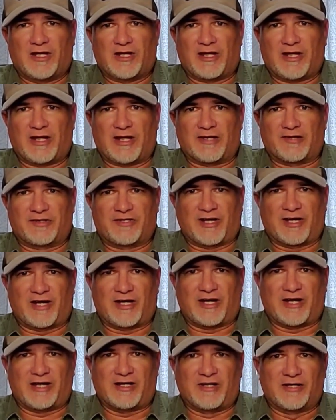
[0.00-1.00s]
And
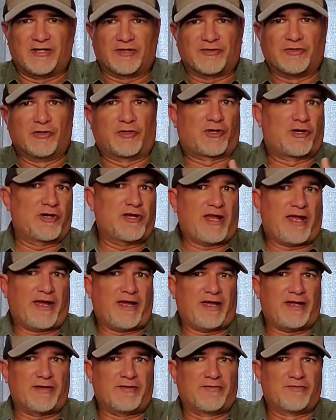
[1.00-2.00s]
you could
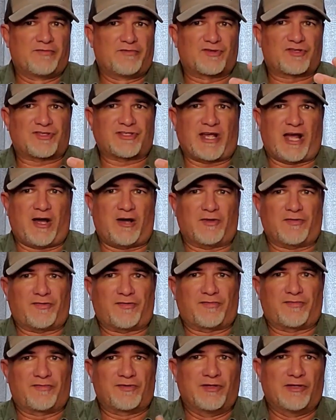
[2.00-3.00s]
head
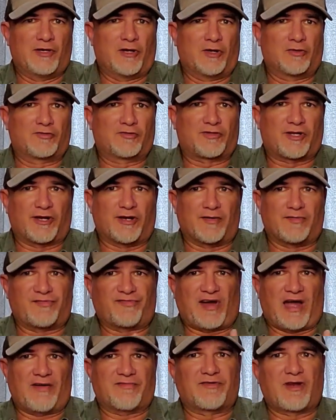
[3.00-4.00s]
south, to
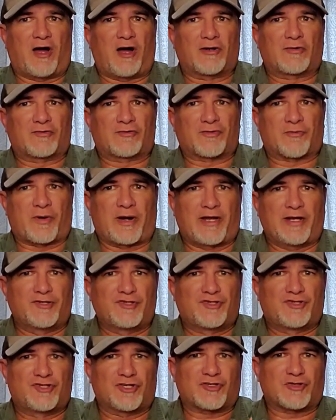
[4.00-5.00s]
Five Dogs
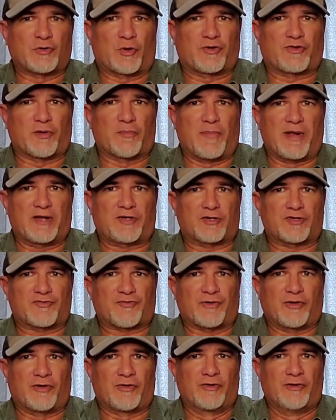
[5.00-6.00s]
Range just north of
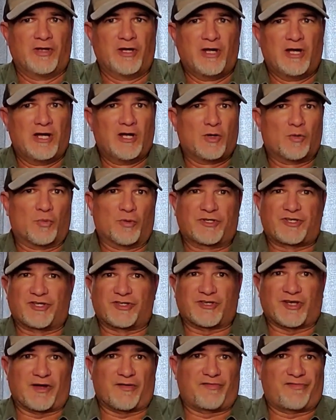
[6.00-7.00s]
Bakersfield, which is
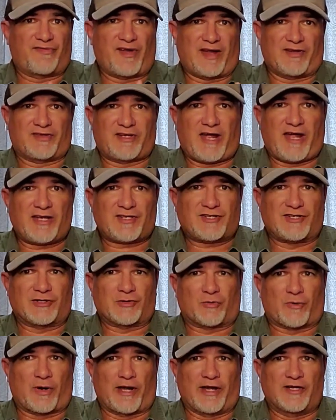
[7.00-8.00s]
a fantastic
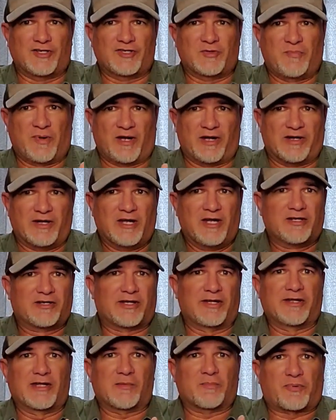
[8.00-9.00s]
range, but
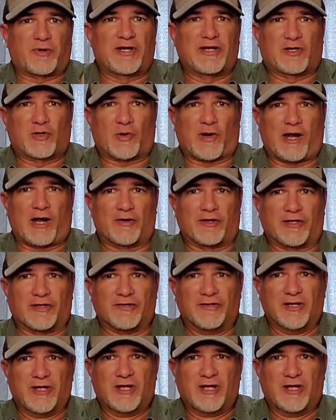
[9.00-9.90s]
can get pretty crowded.